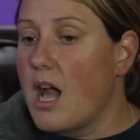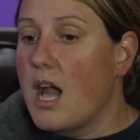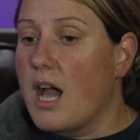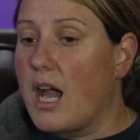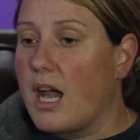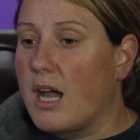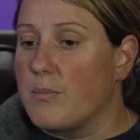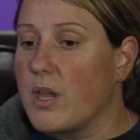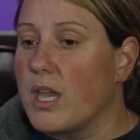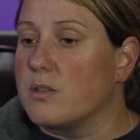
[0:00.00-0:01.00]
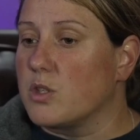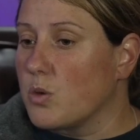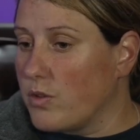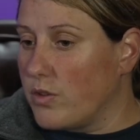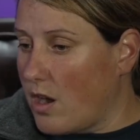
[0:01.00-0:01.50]
And
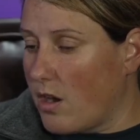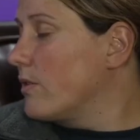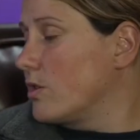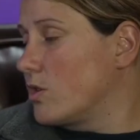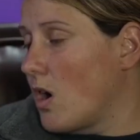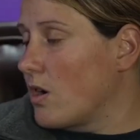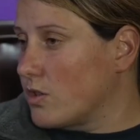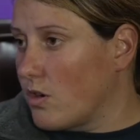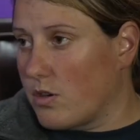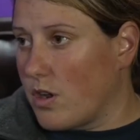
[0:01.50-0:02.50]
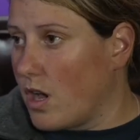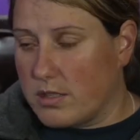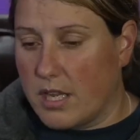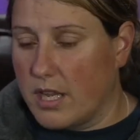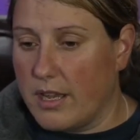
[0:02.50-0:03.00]
so the dogs are
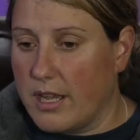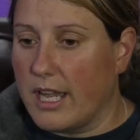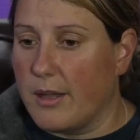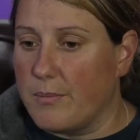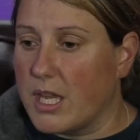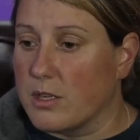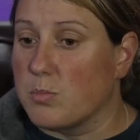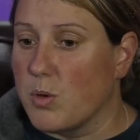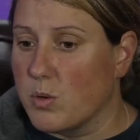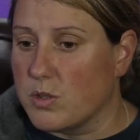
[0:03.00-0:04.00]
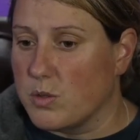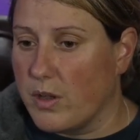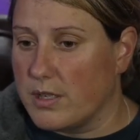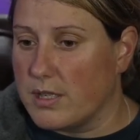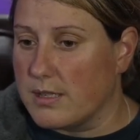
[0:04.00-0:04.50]
not exposed to
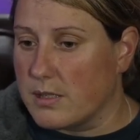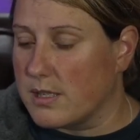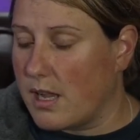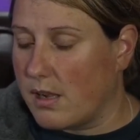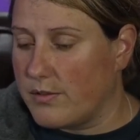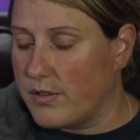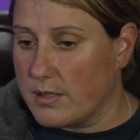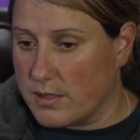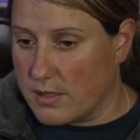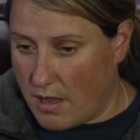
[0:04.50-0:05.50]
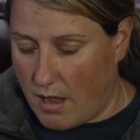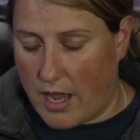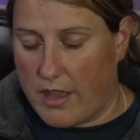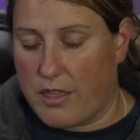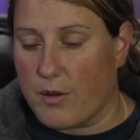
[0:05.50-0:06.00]
it itself as
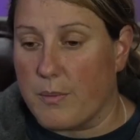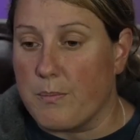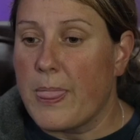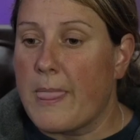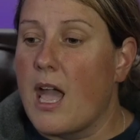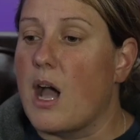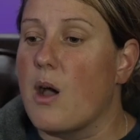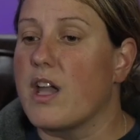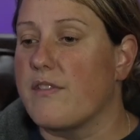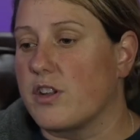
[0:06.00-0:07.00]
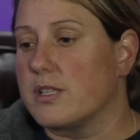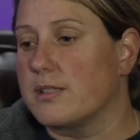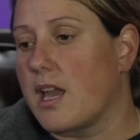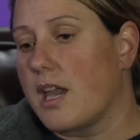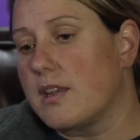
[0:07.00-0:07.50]
either. However, it's
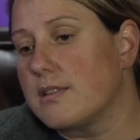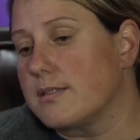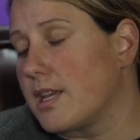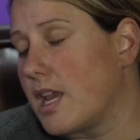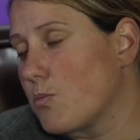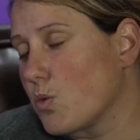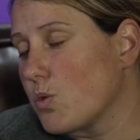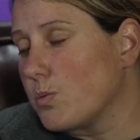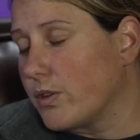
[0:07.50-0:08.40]
kind of the same rule with the